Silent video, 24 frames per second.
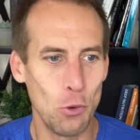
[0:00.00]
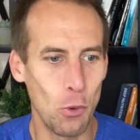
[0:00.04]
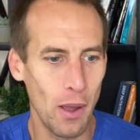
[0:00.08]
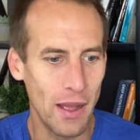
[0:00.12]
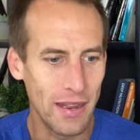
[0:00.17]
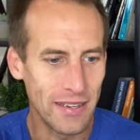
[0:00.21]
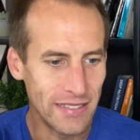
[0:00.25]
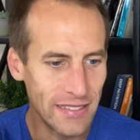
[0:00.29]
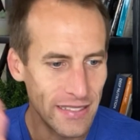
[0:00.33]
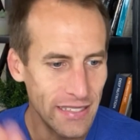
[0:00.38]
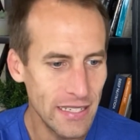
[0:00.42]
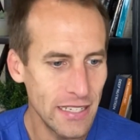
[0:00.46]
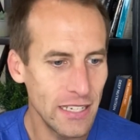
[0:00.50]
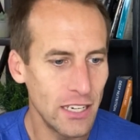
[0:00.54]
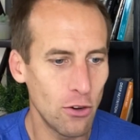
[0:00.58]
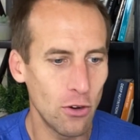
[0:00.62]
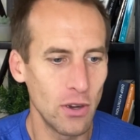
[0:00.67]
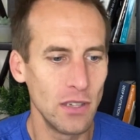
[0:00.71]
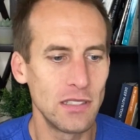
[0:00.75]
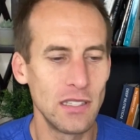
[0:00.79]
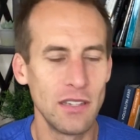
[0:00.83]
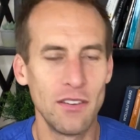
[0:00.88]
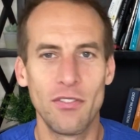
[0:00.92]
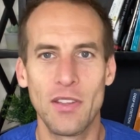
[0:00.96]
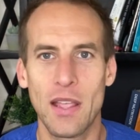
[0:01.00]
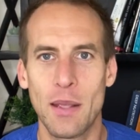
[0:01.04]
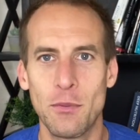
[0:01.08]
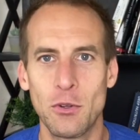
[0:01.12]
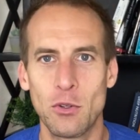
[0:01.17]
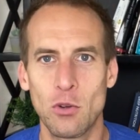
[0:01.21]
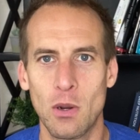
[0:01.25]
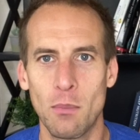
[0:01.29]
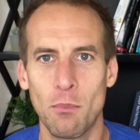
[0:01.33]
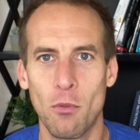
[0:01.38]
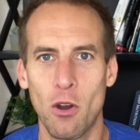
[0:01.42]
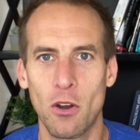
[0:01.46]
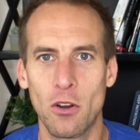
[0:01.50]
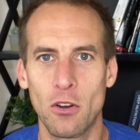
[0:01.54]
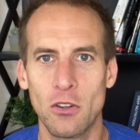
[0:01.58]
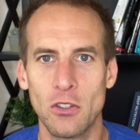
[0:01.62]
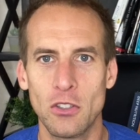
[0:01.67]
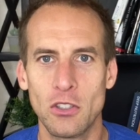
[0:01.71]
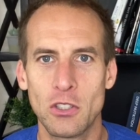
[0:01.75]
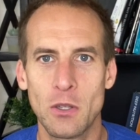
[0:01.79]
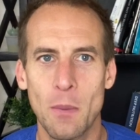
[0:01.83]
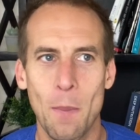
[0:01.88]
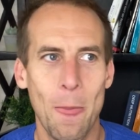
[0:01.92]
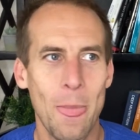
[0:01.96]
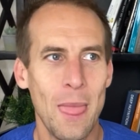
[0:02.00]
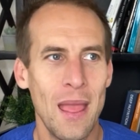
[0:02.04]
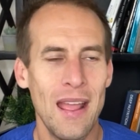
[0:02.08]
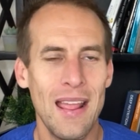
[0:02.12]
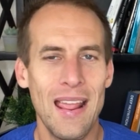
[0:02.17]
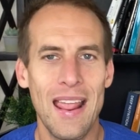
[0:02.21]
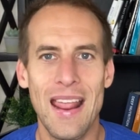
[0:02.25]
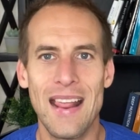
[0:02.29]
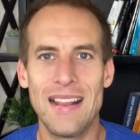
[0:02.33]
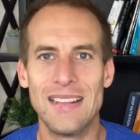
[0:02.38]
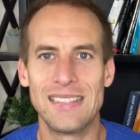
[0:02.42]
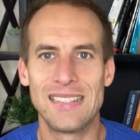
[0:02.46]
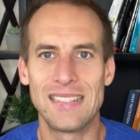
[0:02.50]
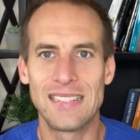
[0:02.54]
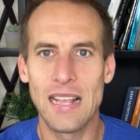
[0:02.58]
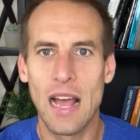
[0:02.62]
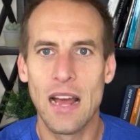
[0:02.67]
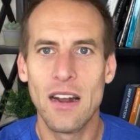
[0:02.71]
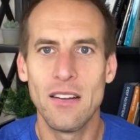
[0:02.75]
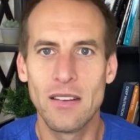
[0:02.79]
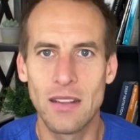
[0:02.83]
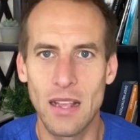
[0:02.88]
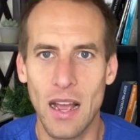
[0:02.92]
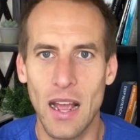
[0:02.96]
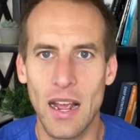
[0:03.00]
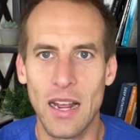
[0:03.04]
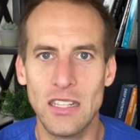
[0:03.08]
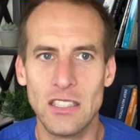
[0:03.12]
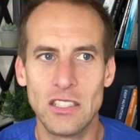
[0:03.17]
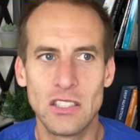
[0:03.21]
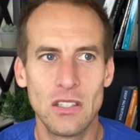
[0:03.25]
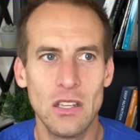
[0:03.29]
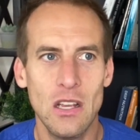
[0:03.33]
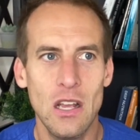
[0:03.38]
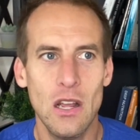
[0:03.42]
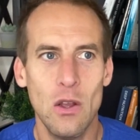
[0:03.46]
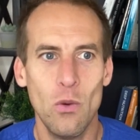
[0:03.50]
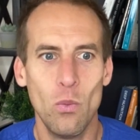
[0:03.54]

a decrease in inflammatory markers and cytokines,